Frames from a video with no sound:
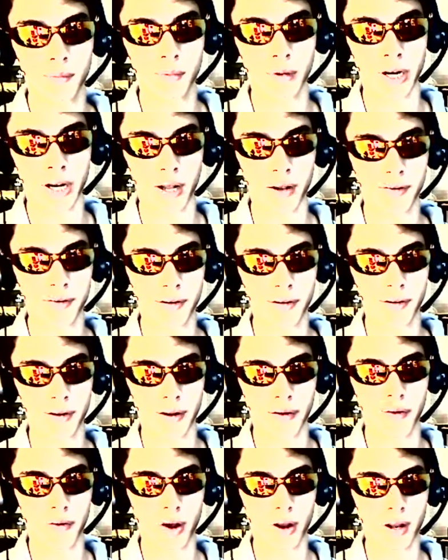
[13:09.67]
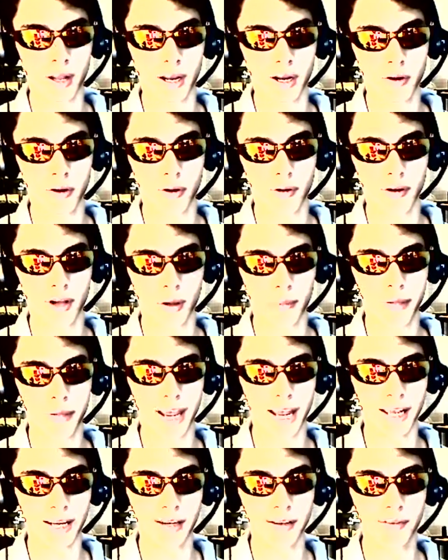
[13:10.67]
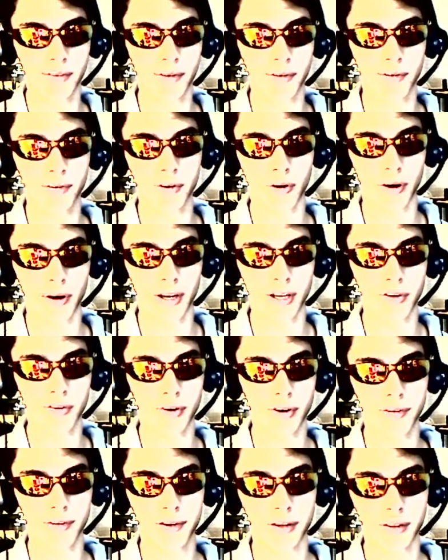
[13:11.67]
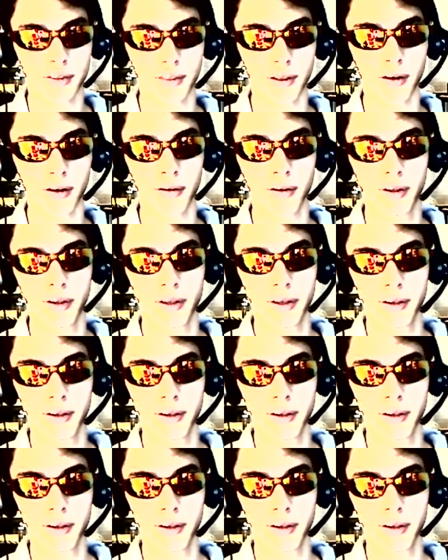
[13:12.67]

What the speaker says: What else does it have? Online co-campaign? Is the story interesting, though?